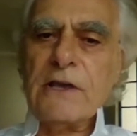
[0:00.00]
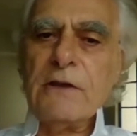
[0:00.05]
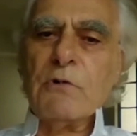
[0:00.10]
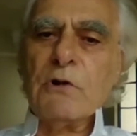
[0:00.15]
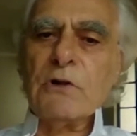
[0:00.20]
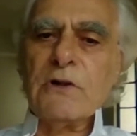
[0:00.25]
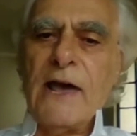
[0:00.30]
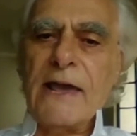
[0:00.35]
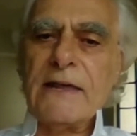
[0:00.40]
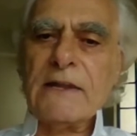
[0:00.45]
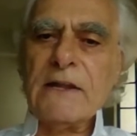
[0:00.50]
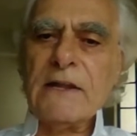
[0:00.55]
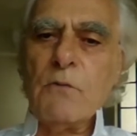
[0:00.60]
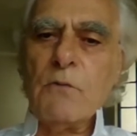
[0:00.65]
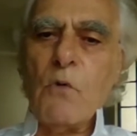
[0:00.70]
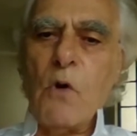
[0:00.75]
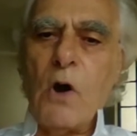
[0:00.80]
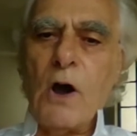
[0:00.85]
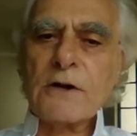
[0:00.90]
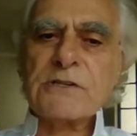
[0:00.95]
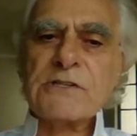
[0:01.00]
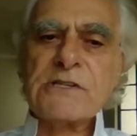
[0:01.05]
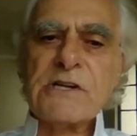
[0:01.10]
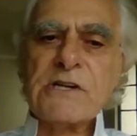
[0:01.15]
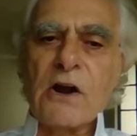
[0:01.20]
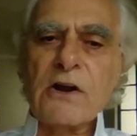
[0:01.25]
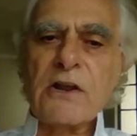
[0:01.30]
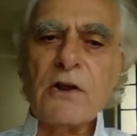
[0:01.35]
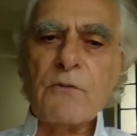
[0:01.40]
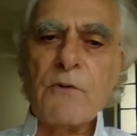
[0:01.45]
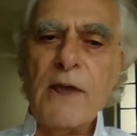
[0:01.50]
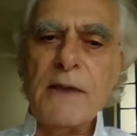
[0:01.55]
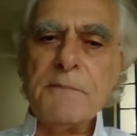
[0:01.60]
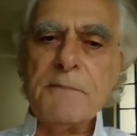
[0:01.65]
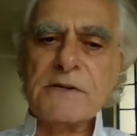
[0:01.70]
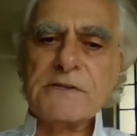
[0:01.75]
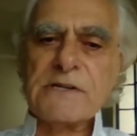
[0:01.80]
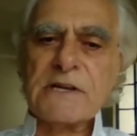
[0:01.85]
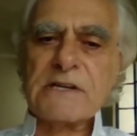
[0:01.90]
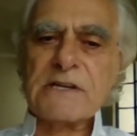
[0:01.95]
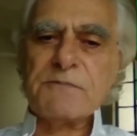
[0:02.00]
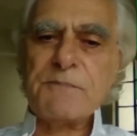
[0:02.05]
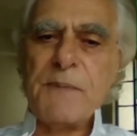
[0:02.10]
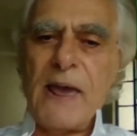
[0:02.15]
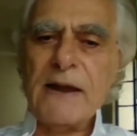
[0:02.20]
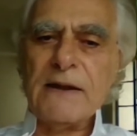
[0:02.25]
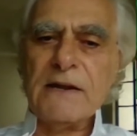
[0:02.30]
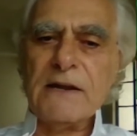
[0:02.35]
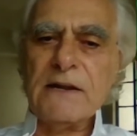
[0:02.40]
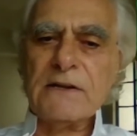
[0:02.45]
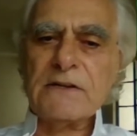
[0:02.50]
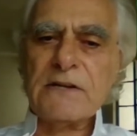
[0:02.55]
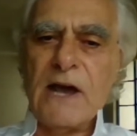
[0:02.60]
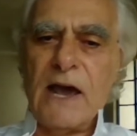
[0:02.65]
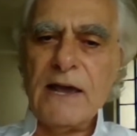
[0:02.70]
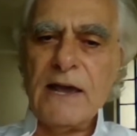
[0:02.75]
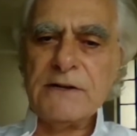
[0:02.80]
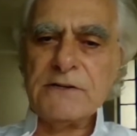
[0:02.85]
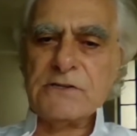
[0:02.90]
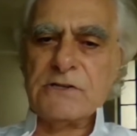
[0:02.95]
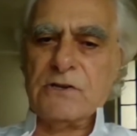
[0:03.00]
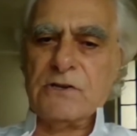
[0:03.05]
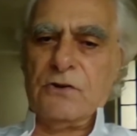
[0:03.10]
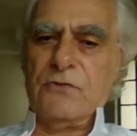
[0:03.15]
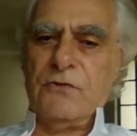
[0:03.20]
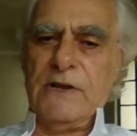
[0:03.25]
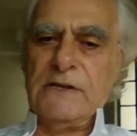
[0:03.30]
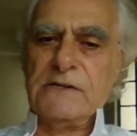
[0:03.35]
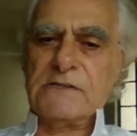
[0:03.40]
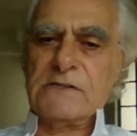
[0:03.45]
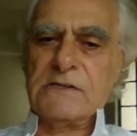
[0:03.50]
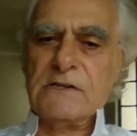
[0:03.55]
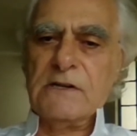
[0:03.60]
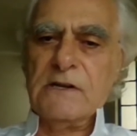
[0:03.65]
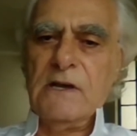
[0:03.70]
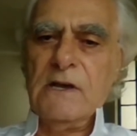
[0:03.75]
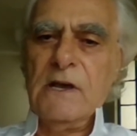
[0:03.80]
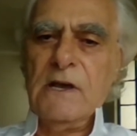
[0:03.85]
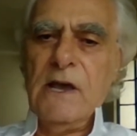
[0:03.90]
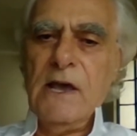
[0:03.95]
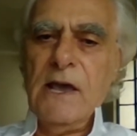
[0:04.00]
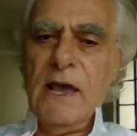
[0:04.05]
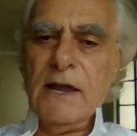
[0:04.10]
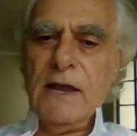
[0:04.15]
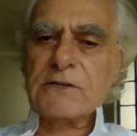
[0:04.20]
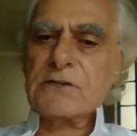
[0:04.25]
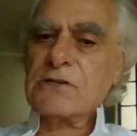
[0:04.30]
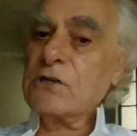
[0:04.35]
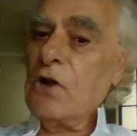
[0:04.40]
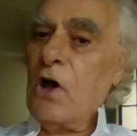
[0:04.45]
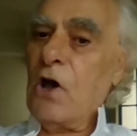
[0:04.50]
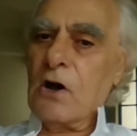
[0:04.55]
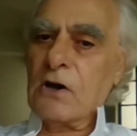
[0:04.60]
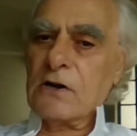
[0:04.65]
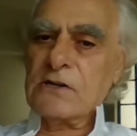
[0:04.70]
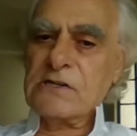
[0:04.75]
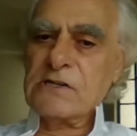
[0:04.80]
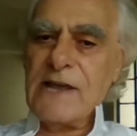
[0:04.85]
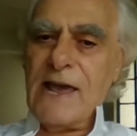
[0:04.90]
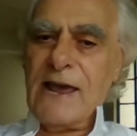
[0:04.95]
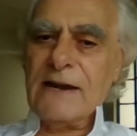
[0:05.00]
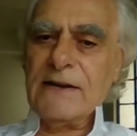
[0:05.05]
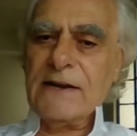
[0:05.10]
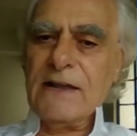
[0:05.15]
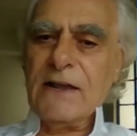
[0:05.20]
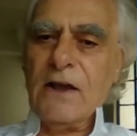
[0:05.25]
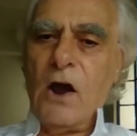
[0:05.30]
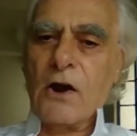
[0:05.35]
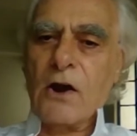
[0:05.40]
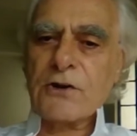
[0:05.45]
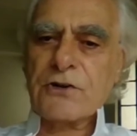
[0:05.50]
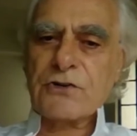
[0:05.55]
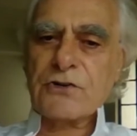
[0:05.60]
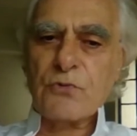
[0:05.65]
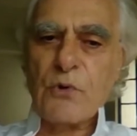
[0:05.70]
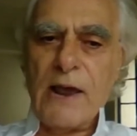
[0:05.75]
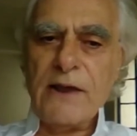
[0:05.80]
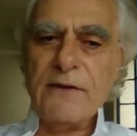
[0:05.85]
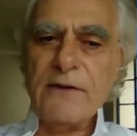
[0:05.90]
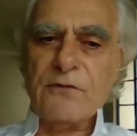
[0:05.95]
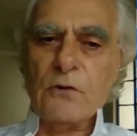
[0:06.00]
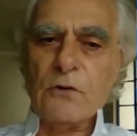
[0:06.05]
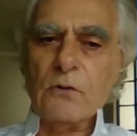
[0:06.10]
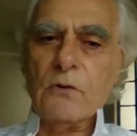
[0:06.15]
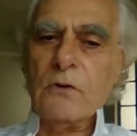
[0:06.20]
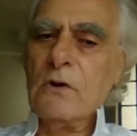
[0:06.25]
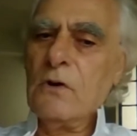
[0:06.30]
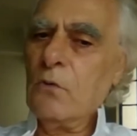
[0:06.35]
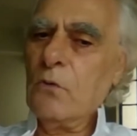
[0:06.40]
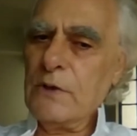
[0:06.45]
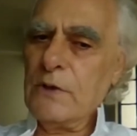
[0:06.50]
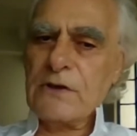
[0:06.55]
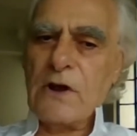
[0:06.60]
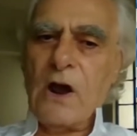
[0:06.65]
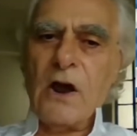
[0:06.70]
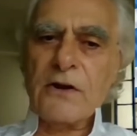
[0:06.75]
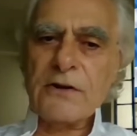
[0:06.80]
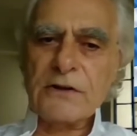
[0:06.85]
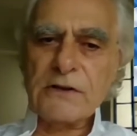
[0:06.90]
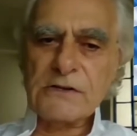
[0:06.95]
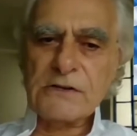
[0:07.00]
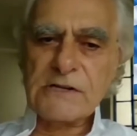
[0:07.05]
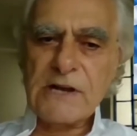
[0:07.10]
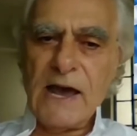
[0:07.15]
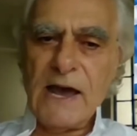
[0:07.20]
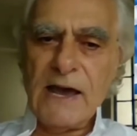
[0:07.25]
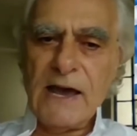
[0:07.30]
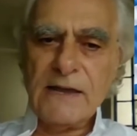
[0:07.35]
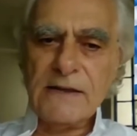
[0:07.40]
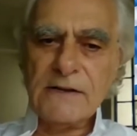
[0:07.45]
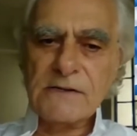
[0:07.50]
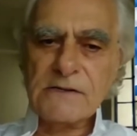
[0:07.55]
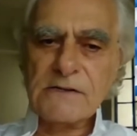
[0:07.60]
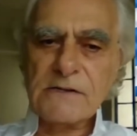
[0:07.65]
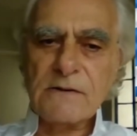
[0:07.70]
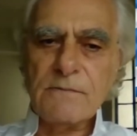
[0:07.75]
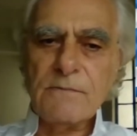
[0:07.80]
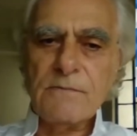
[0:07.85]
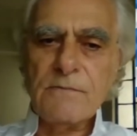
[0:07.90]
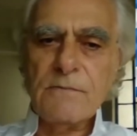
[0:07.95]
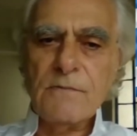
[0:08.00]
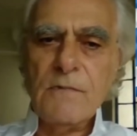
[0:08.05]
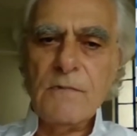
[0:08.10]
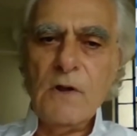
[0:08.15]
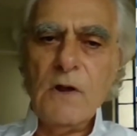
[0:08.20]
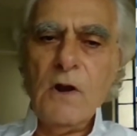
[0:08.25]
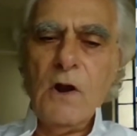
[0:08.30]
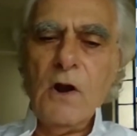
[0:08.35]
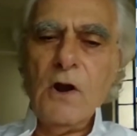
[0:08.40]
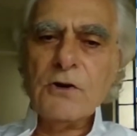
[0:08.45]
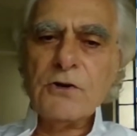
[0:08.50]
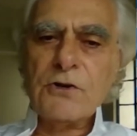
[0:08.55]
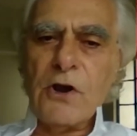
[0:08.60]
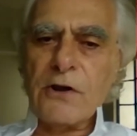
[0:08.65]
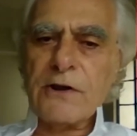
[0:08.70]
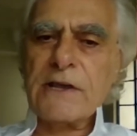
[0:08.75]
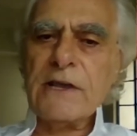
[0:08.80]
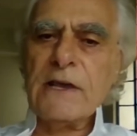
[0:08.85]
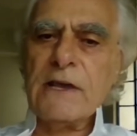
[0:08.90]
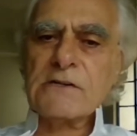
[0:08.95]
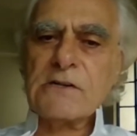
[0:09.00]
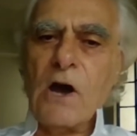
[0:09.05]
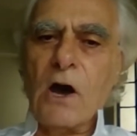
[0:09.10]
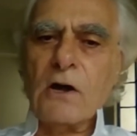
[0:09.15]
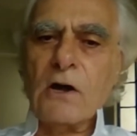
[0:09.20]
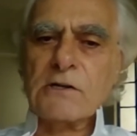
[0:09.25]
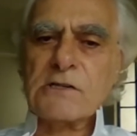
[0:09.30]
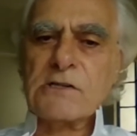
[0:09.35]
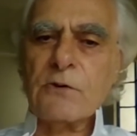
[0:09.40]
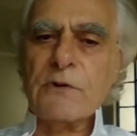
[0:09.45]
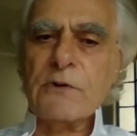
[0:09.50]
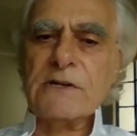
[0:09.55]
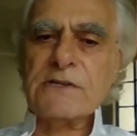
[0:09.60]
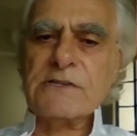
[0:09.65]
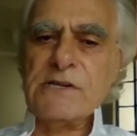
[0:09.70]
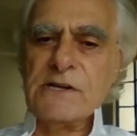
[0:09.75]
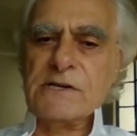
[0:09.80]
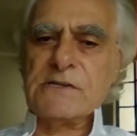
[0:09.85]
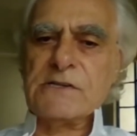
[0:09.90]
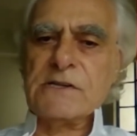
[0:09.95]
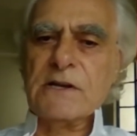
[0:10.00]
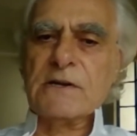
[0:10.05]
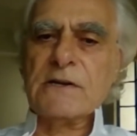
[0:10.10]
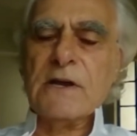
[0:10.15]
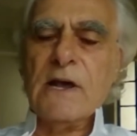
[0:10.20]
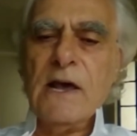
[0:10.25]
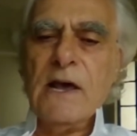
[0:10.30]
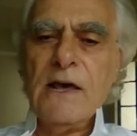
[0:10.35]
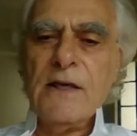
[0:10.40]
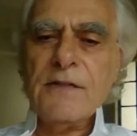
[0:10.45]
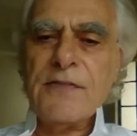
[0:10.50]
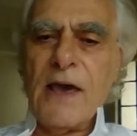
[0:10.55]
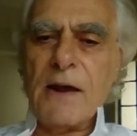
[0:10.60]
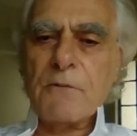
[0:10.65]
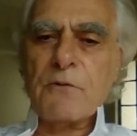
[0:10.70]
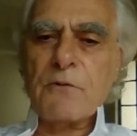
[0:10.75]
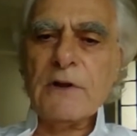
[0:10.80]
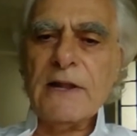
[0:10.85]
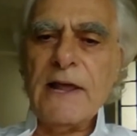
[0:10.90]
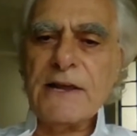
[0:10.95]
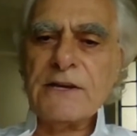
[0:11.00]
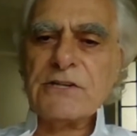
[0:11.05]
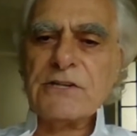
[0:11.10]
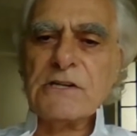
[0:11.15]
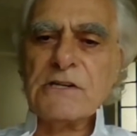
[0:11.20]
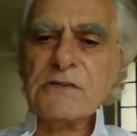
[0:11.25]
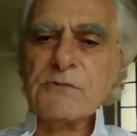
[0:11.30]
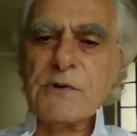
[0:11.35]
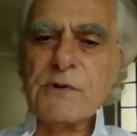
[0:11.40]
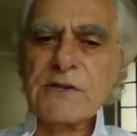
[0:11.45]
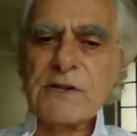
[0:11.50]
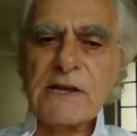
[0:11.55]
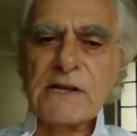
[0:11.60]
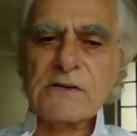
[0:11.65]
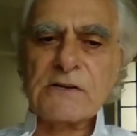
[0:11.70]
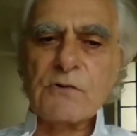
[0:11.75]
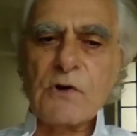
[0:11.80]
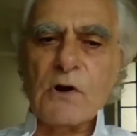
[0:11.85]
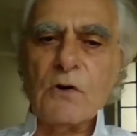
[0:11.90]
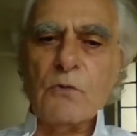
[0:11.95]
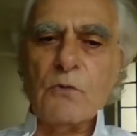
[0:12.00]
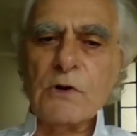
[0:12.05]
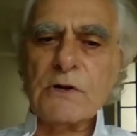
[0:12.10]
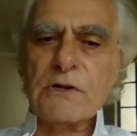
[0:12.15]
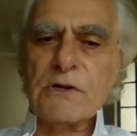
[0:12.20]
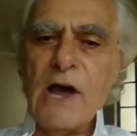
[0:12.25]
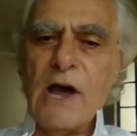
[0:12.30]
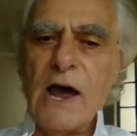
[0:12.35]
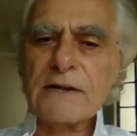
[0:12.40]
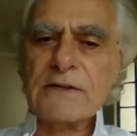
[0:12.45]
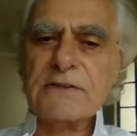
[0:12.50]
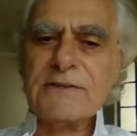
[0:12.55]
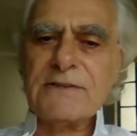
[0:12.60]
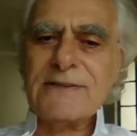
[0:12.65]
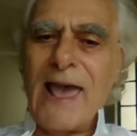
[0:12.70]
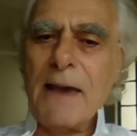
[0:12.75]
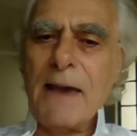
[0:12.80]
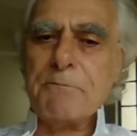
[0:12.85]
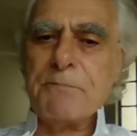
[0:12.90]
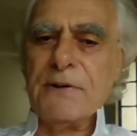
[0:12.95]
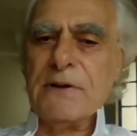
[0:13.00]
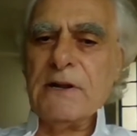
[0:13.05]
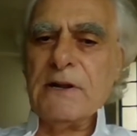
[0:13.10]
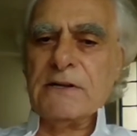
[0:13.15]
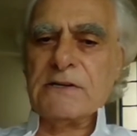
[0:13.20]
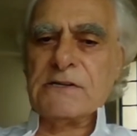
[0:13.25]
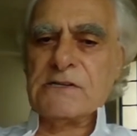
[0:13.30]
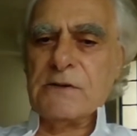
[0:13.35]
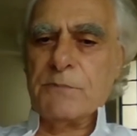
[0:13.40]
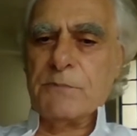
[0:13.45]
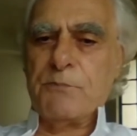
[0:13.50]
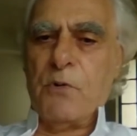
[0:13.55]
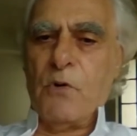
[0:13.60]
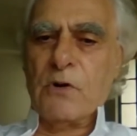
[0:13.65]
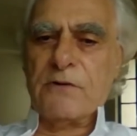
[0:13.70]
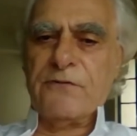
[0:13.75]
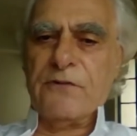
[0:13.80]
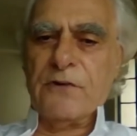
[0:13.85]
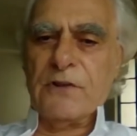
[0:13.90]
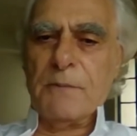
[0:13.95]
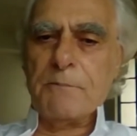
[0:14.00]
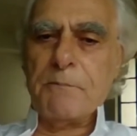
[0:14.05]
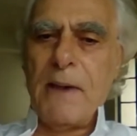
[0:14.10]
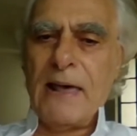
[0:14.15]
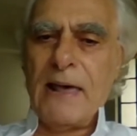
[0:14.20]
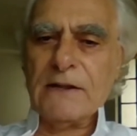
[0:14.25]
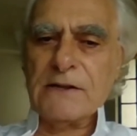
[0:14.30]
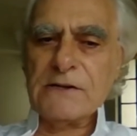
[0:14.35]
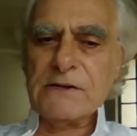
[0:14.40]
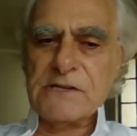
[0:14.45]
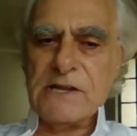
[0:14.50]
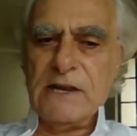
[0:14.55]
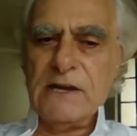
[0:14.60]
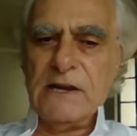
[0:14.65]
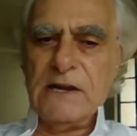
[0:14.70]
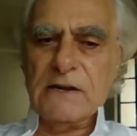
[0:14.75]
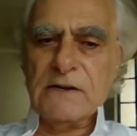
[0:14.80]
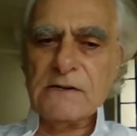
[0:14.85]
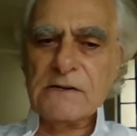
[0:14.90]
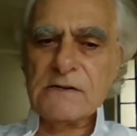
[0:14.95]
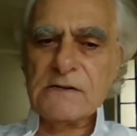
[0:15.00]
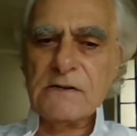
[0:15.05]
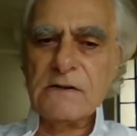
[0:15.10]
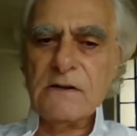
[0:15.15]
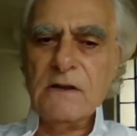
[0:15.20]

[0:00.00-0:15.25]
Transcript: will likely watch Saudi Arabia's expanding ties to Greece, its long-standing arch-rival, with Argus eyes. Turkey has also insisted that relations with Israel would not dampen its support for the Palestinians,